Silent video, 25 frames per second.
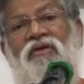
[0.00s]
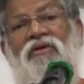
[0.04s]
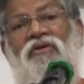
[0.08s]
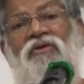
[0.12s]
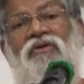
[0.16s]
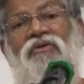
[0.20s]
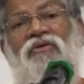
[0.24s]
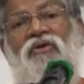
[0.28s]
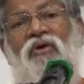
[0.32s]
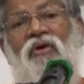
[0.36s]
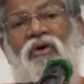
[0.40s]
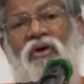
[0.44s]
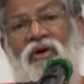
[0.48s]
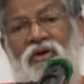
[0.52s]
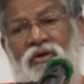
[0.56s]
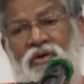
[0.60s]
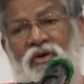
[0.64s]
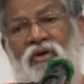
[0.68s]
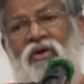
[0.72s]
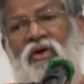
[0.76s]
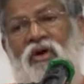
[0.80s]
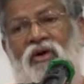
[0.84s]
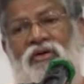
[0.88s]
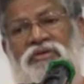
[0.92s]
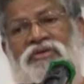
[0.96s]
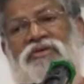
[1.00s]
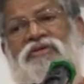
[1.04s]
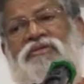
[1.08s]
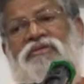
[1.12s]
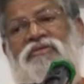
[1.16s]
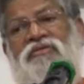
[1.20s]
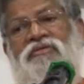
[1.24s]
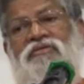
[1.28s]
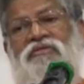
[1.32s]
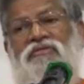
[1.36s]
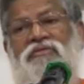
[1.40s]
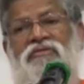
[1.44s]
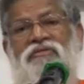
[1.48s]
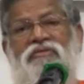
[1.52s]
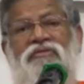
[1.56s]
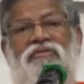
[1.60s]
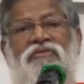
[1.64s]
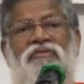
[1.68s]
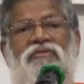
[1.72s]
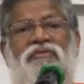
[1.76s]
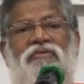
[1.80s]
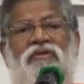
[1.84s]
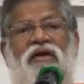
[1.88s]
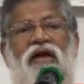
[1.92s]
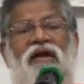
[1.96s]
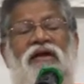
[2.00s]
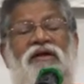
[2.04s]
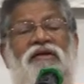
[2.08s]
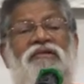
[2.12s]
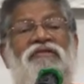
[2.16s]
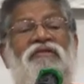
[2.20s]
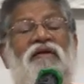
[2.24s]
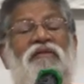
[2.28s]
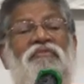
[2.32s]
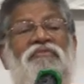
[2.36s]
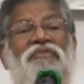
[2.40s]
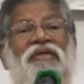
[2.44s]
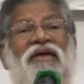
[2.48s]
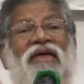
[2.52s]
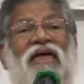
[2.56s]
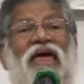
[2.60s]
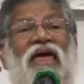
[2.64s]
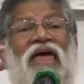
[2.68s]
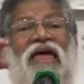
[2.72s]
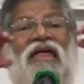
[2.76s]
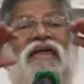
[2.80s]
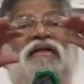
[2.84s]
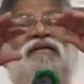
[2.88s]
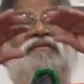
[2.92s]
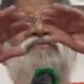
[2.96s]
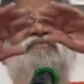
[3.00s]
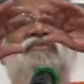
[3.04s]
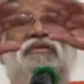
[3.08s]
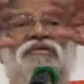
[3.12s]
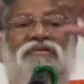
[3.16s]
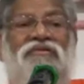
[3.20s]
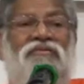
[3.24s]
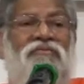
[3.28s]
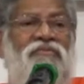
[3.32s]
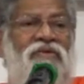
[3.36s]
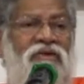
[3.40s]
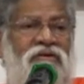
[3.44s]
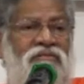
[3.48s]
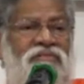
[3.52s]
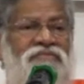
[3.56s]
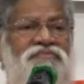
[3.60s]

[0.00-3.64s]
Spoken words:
nor gross. It is something invisible.